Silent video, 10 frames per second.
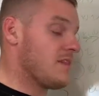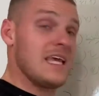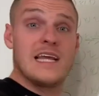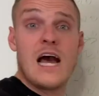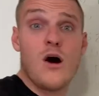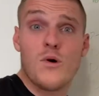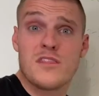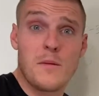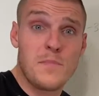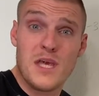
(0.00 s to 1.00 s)
eat out
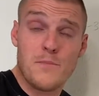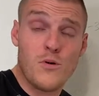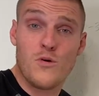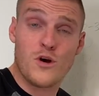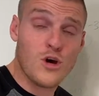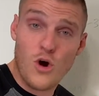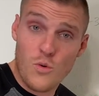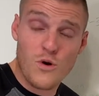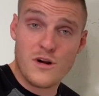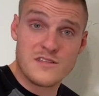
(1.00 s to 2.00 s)
with the people and the
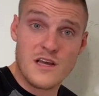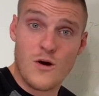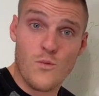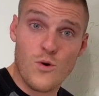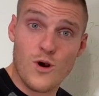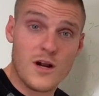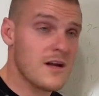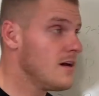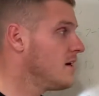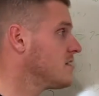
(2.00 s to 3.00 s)
co-workers at
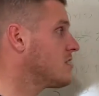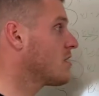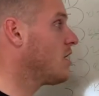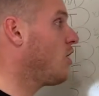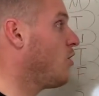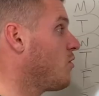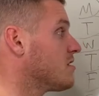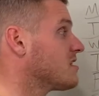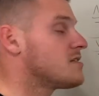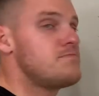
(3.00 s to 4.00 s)
work, to go
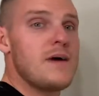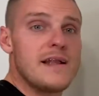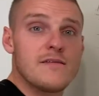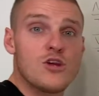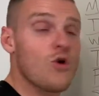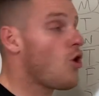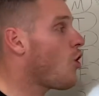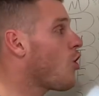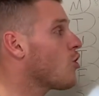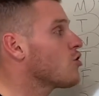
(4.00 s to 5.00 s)
spend your
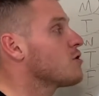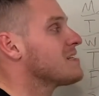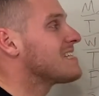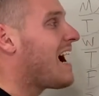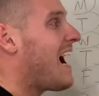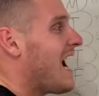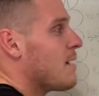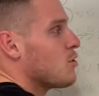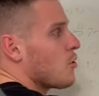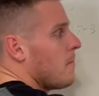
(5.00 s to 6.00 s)
hard-earned
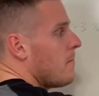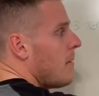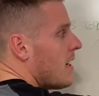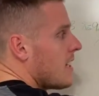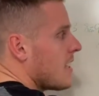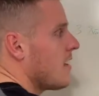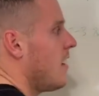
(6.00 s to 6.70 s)
time, your money